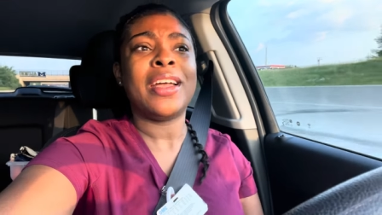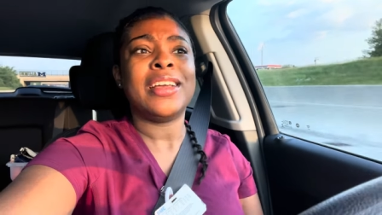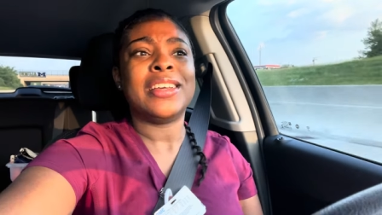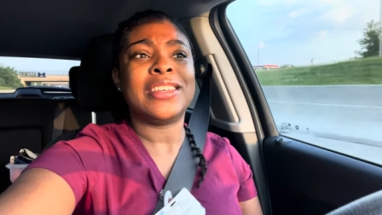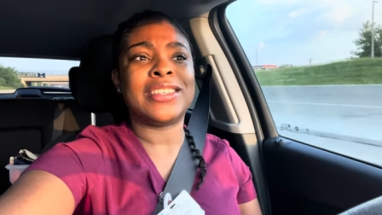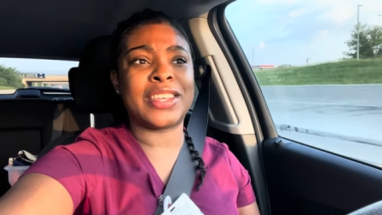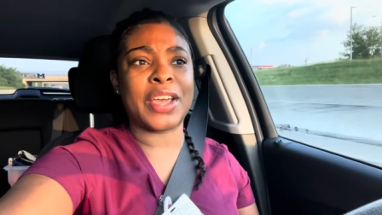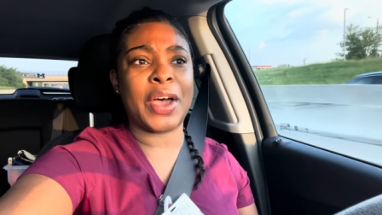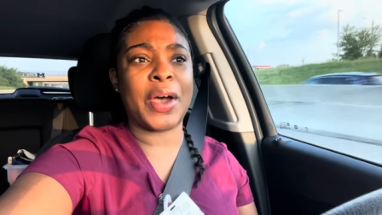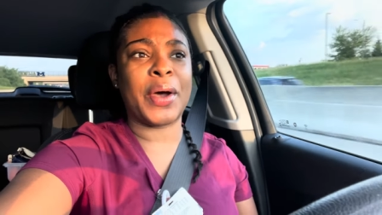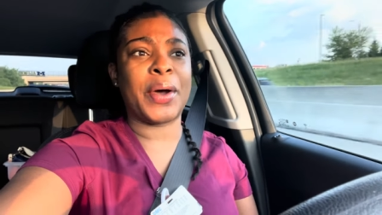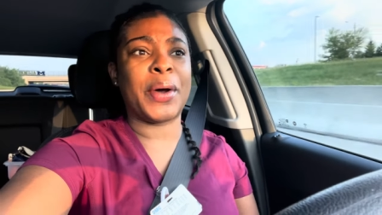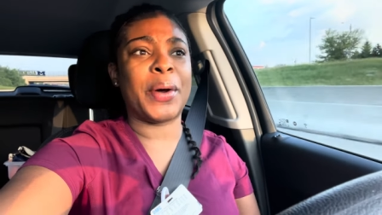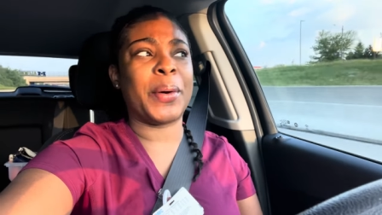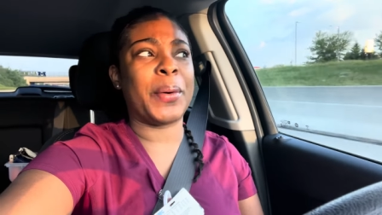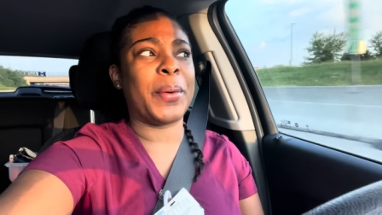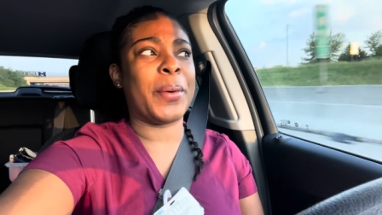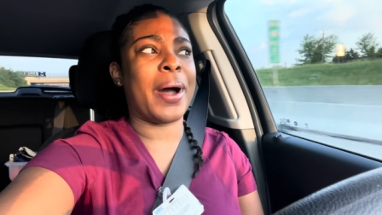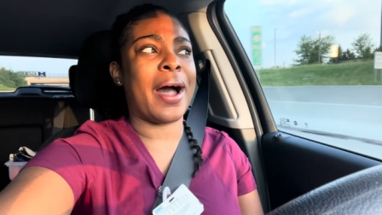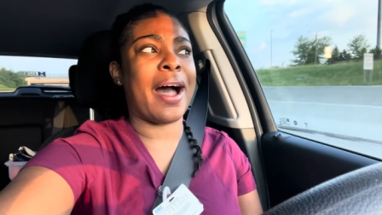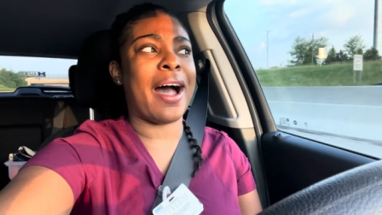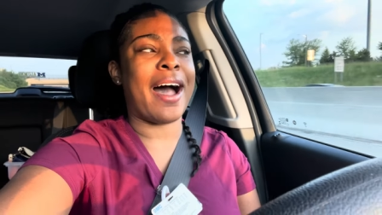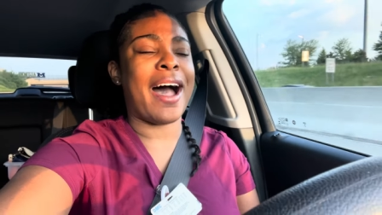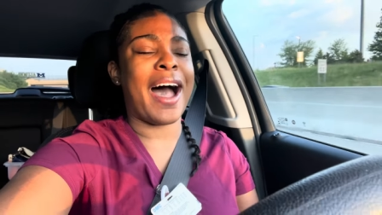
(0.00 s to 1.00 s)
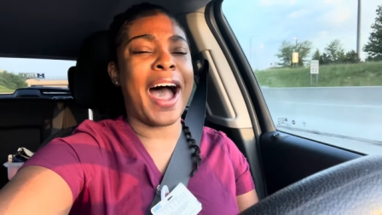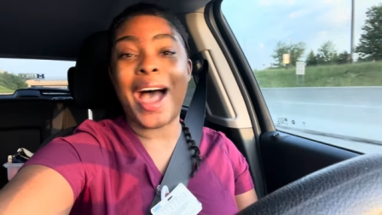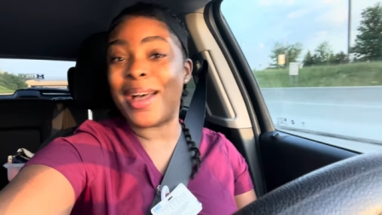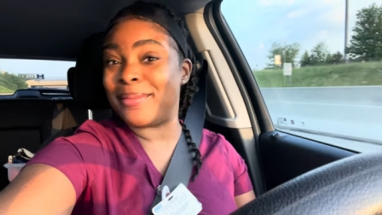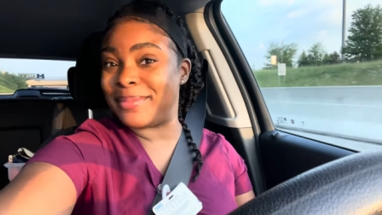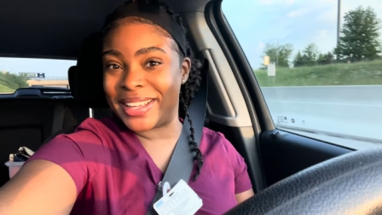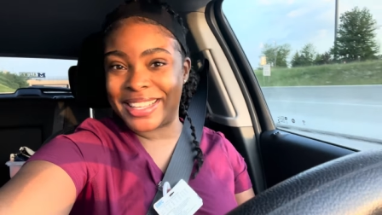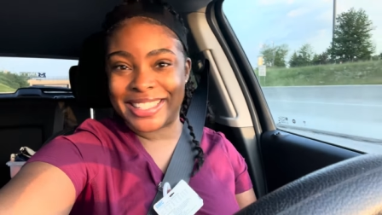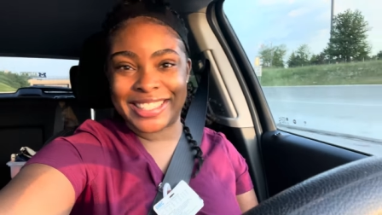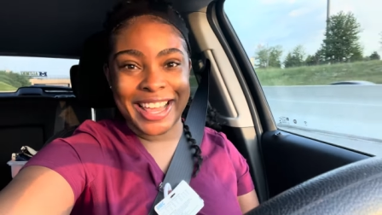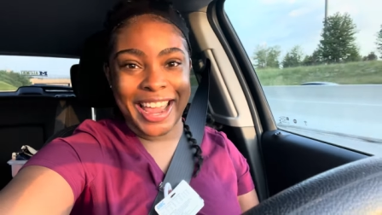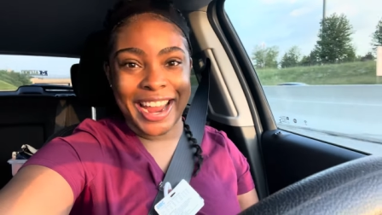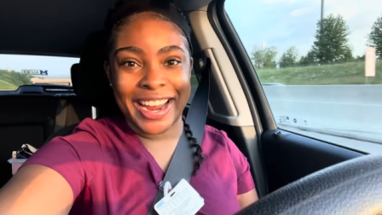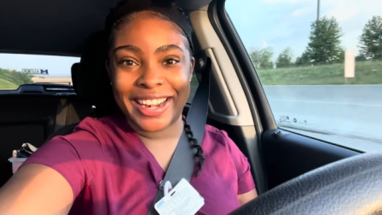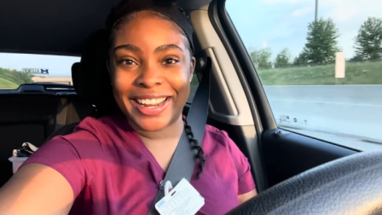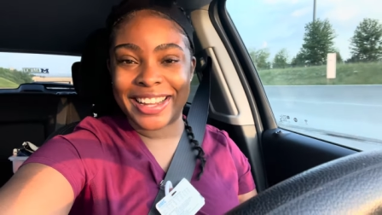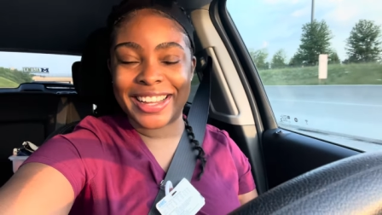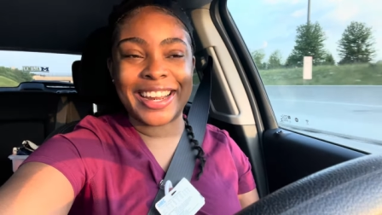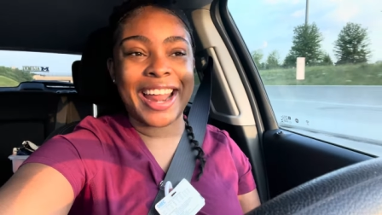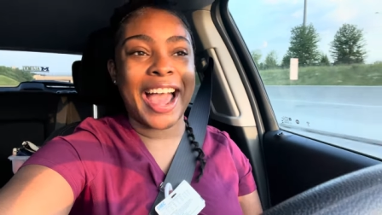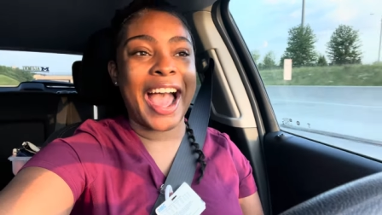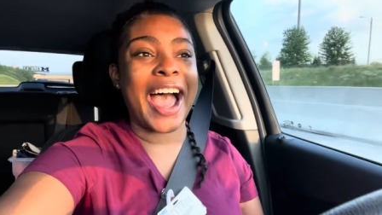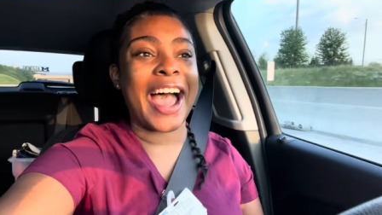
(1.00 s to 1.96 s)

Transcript: so I'm excited.